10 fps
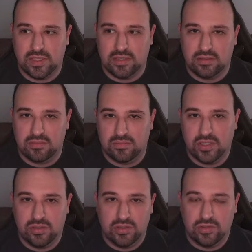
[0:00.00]
like,
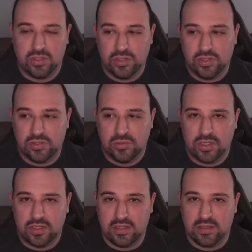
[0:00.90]
you know, you could do
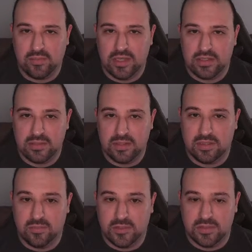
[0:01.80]
it in like a
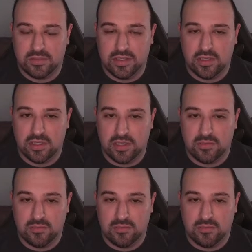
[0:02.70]
matchmaking multiplayer